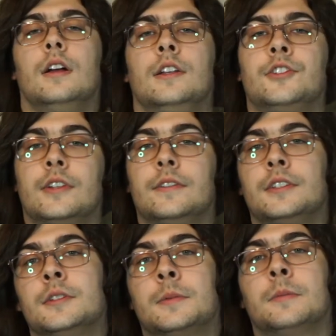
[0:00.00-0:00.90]
Initiative
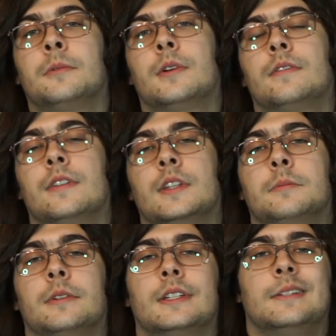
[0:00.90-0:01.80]
is super important for
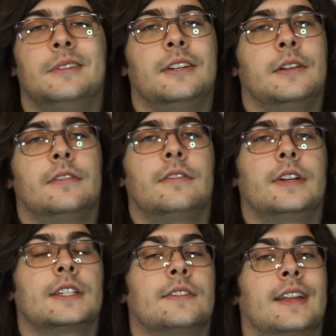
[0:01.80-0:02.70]
this build, and we don't have a
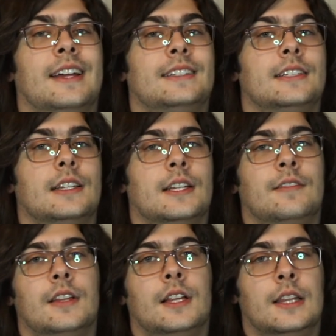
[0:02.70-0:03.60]
fix for that until
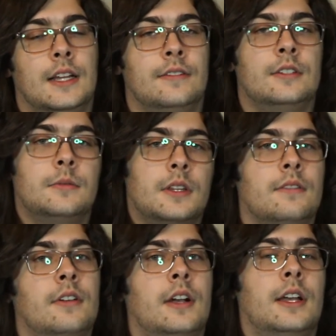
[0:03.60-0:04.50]
level 11 with
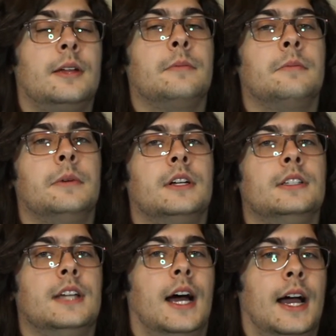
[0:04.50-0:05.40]
the Variant Human
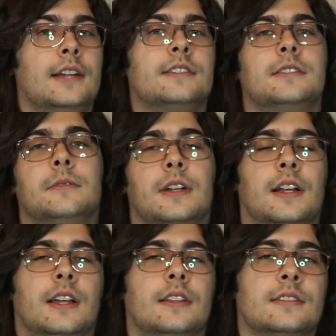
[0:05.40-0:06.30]
build. I still want
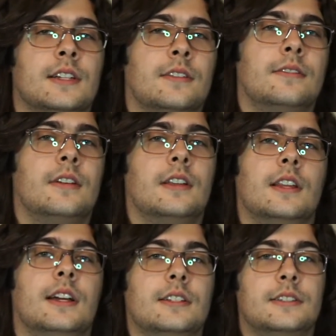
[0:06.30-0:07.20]
to get the stuff
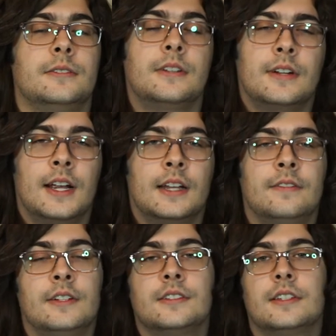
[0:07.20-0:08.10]
online sooner and
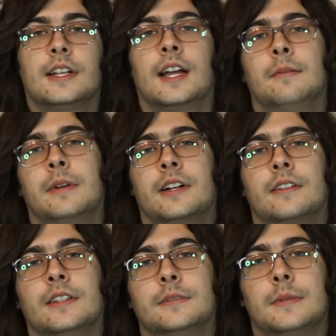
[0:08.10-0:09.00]
eventually cap my
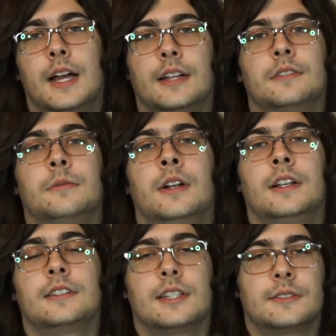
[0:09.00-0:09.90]
Charisma at
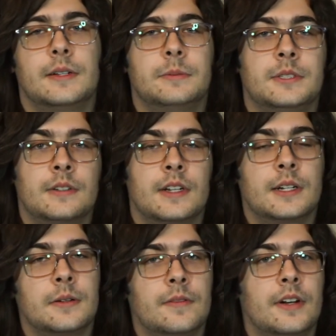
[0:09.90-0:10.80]
20, so that's why I'm still going
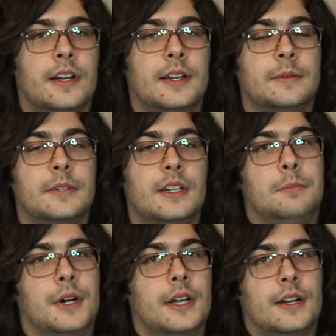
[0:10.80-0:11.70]
to go with Variant Human,
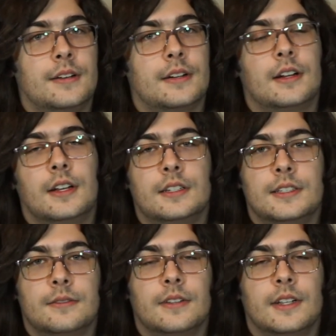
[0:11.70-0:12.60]
but Harengon
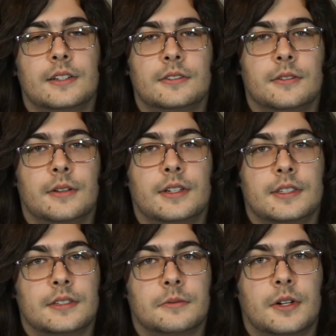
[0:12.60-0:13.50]
is a really good
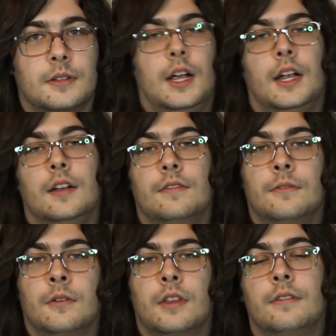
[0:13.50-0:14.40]
choice as well. And
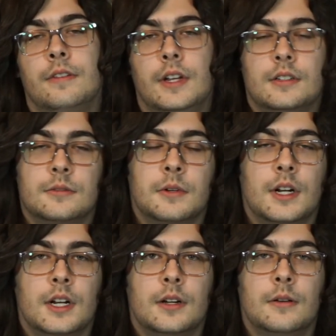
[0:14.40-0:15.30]
for the feat, we're
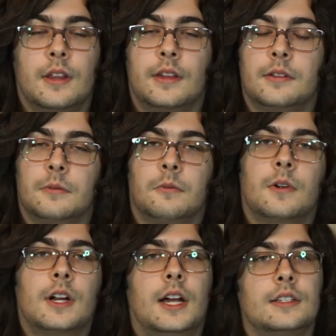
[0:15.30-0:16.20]
going to go with either
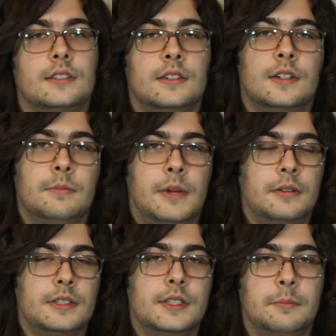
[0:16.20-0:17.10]
Warcaster or
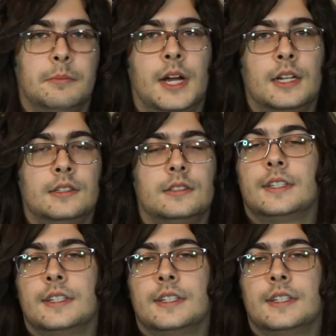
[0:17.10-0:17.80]
Mounted Combatant.